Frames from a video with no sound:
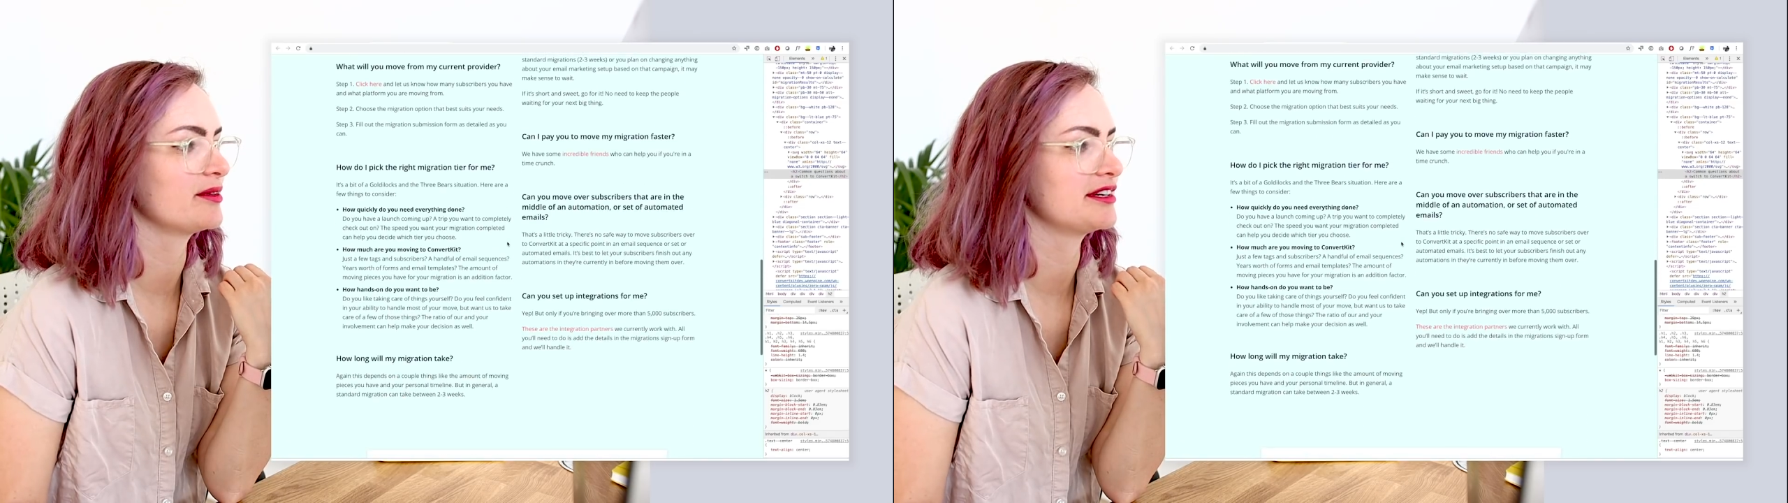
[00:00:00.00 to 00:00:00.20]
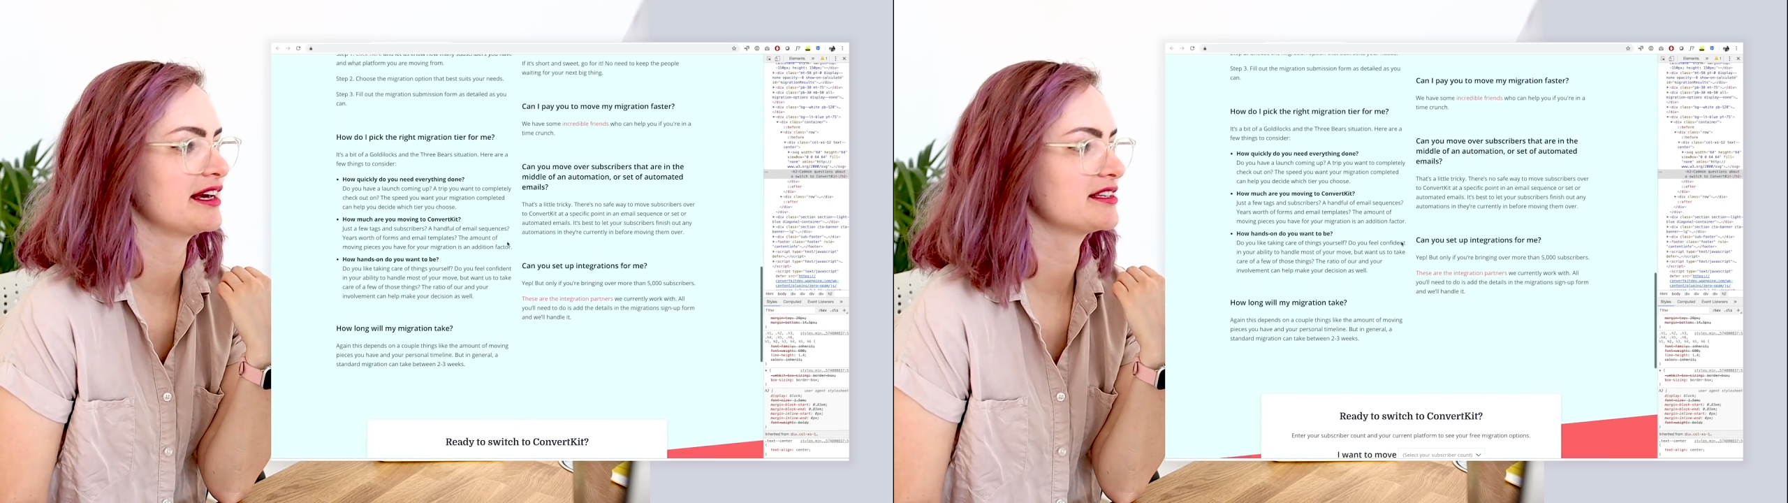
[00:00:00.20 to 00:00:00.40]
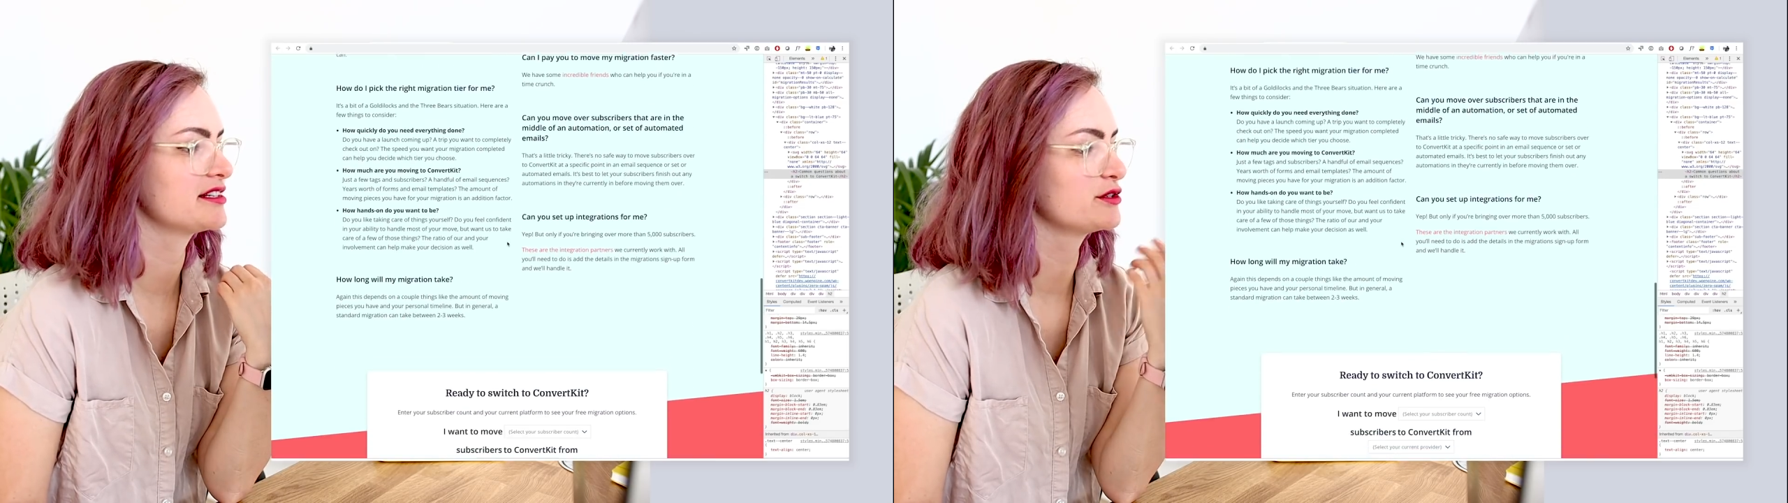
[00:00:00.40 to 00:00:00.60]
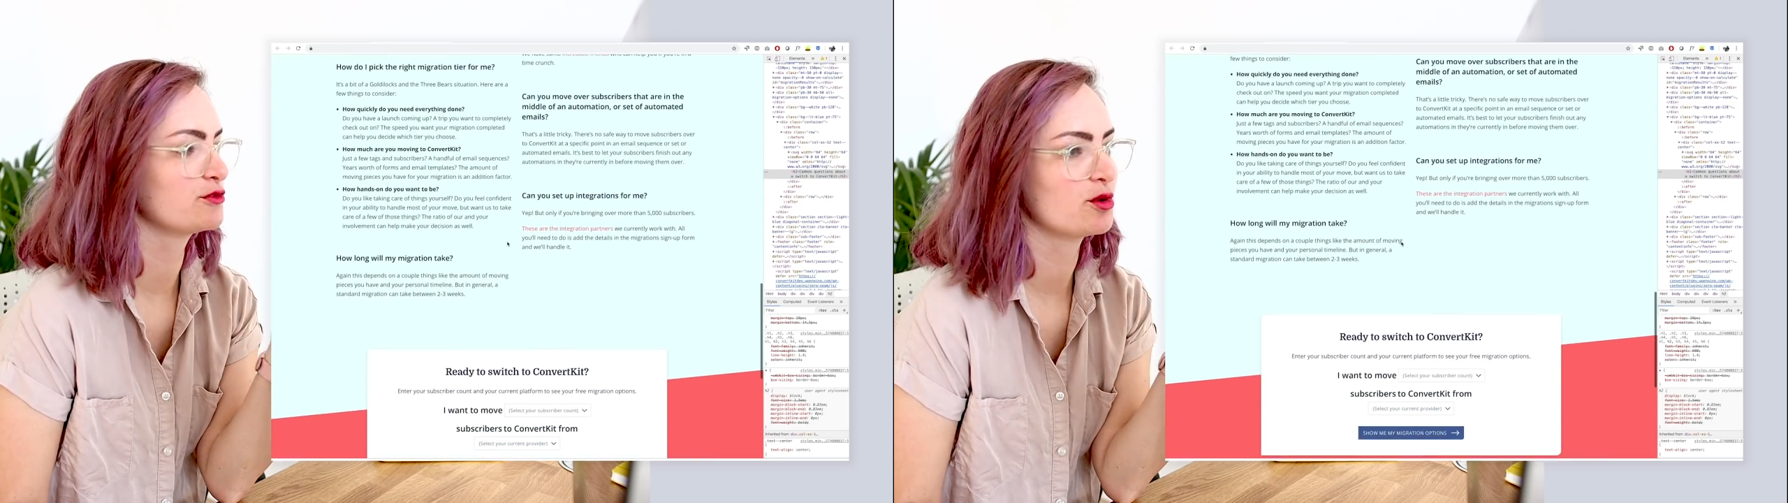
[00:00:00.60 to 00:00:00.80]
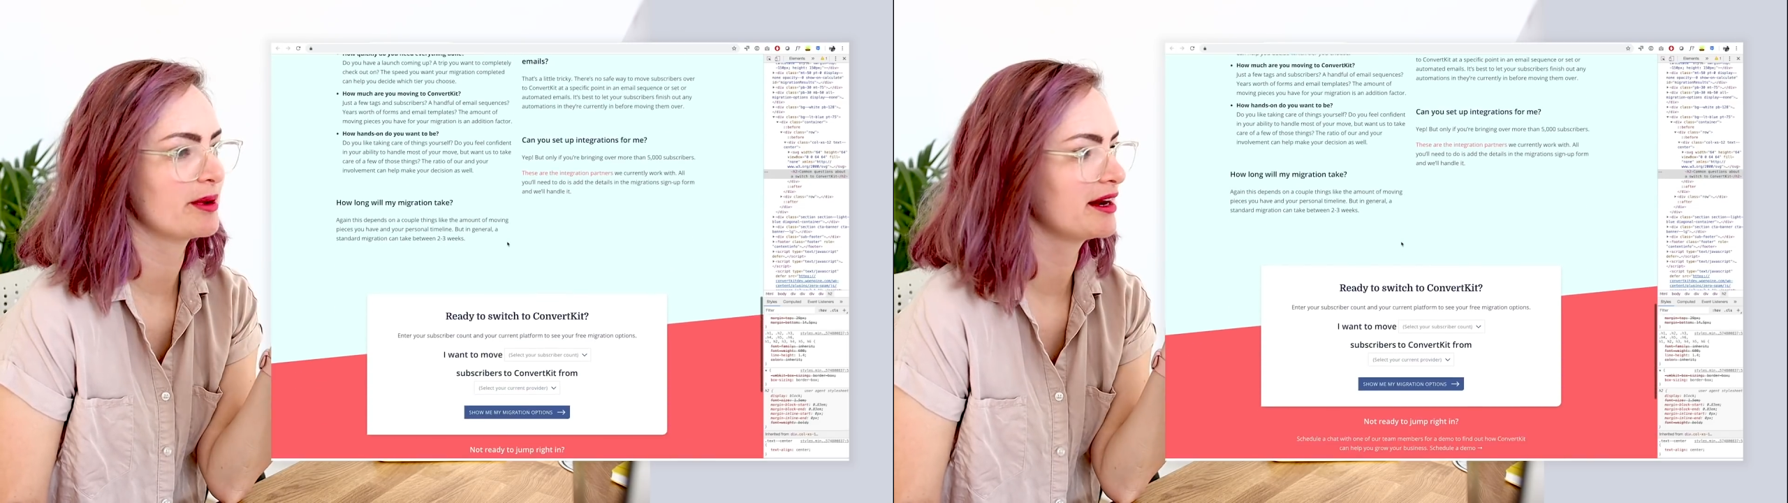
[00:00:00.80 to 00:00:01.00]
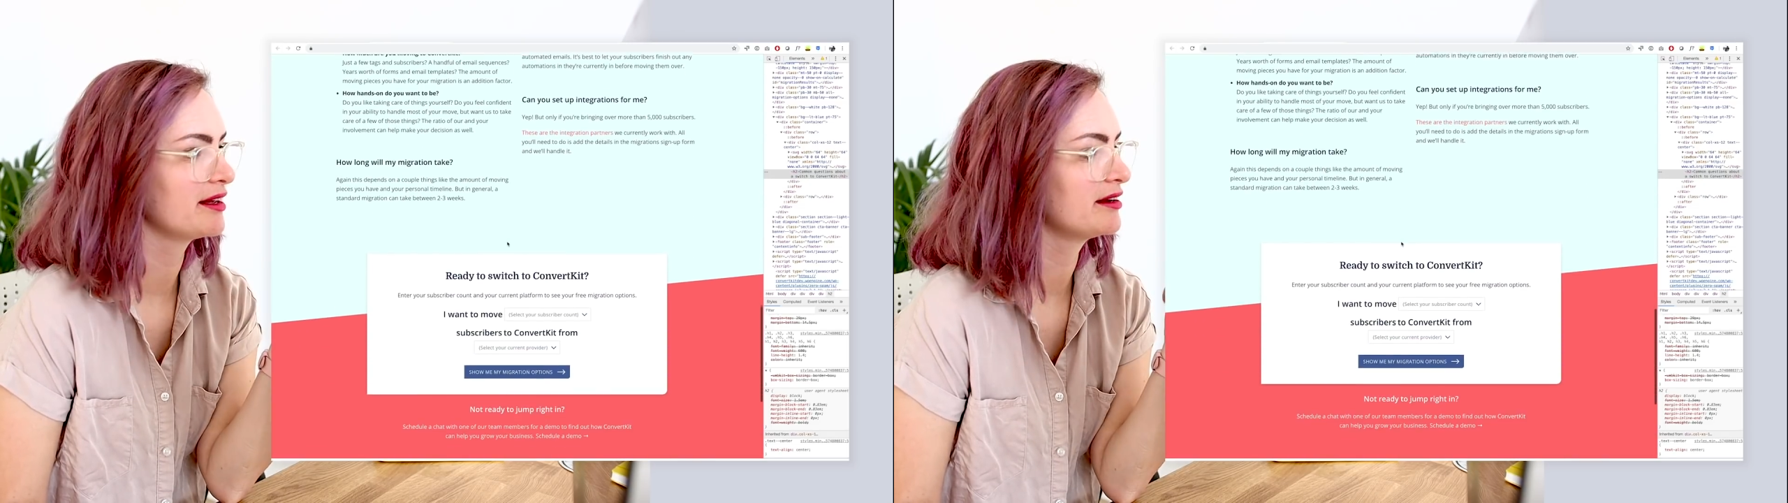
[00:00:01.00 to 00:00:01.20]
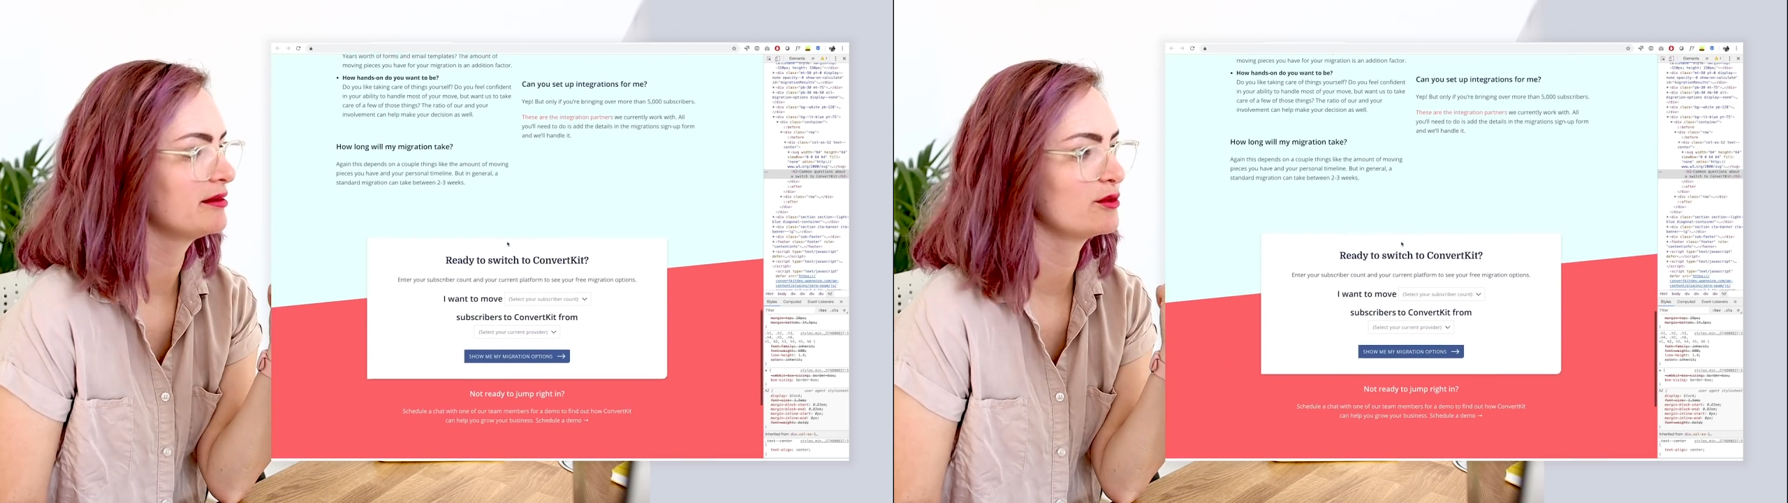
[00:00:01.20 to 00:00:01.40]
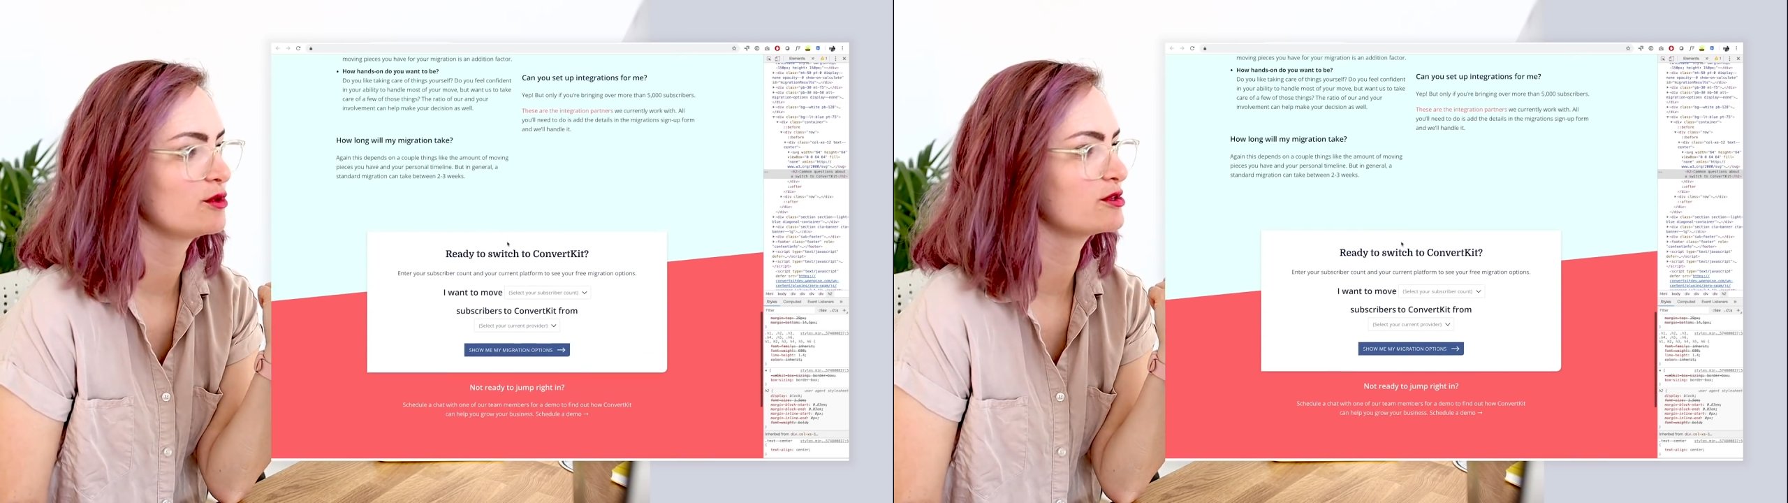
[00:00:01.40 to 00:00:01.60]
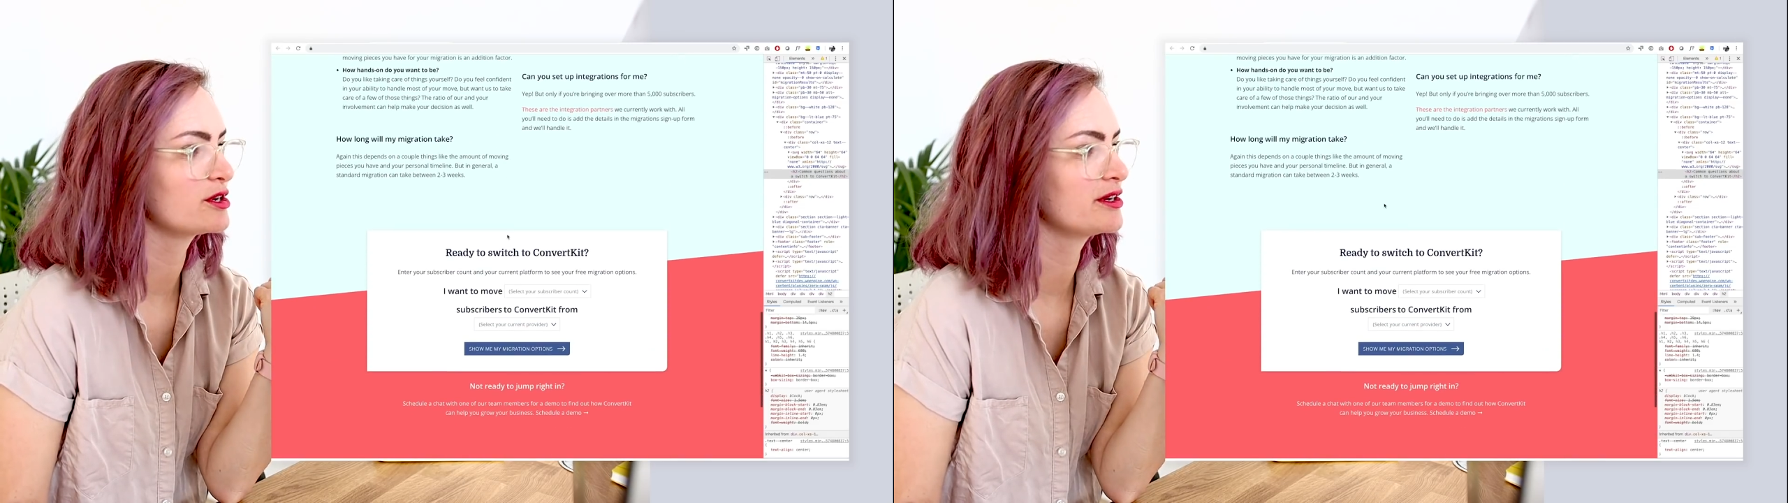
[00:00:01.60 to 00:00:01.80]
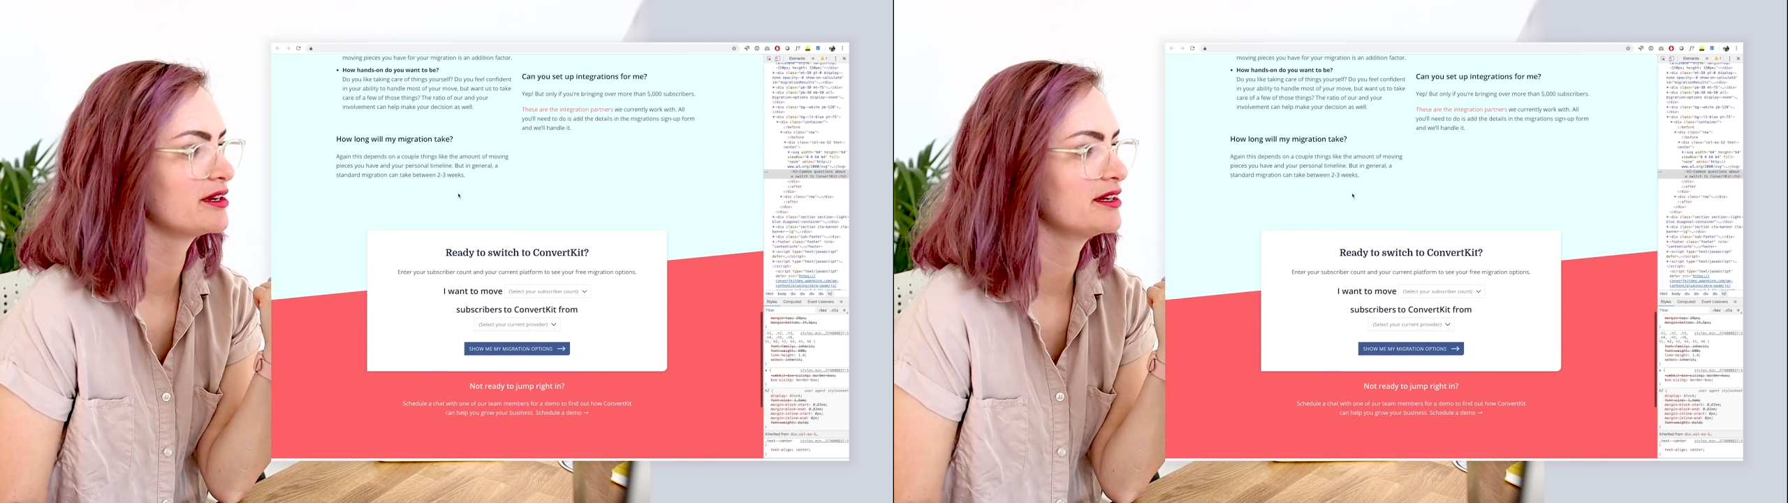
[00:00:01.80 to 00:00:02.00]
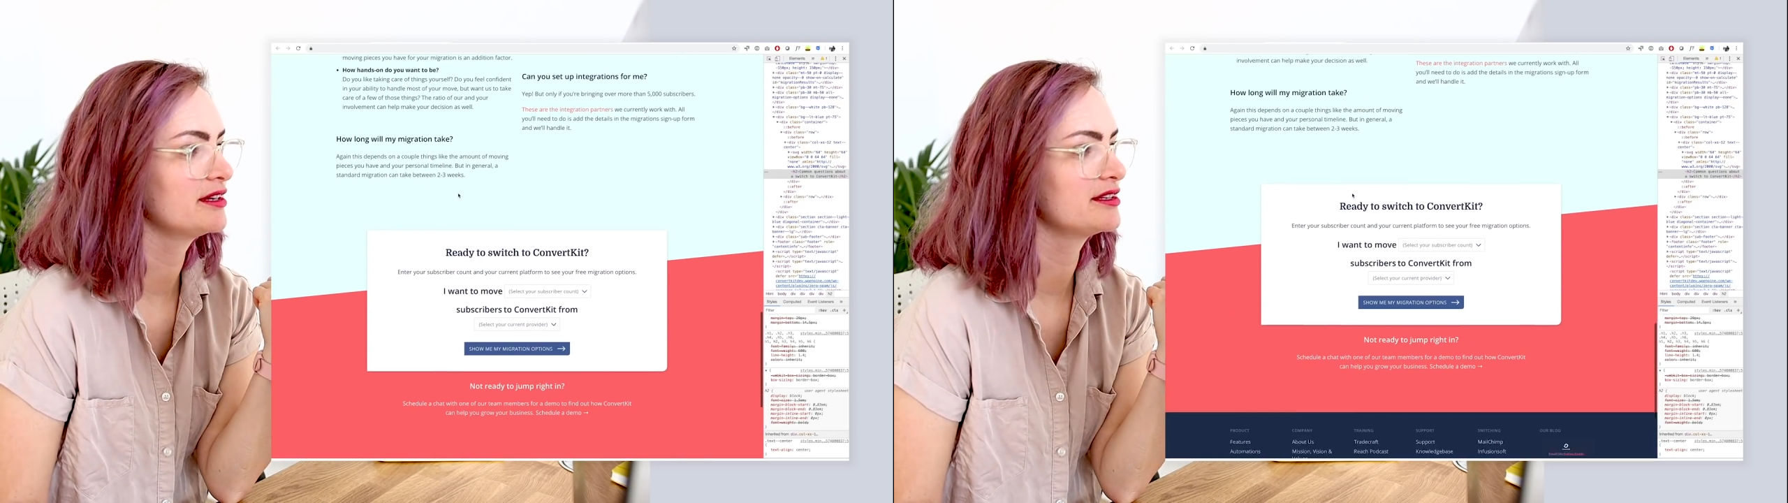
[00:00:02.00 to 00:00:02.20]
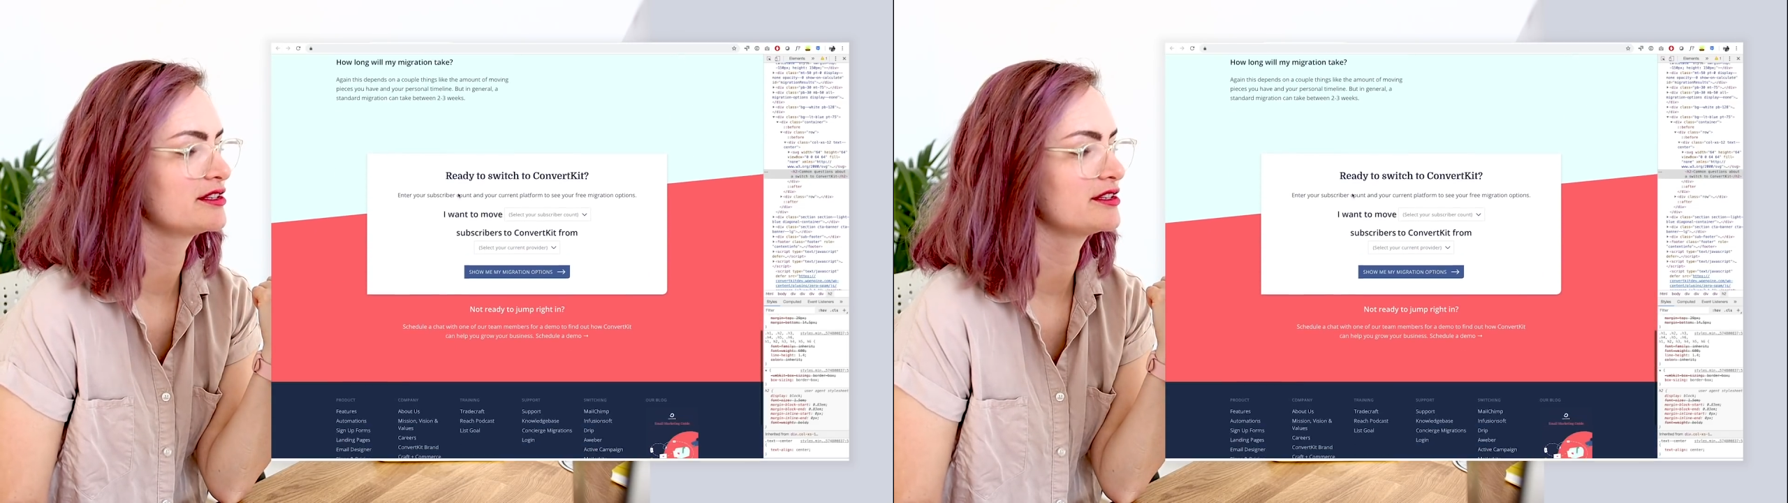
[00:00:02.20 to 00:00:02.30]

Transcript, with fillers: the text is formatted, all good.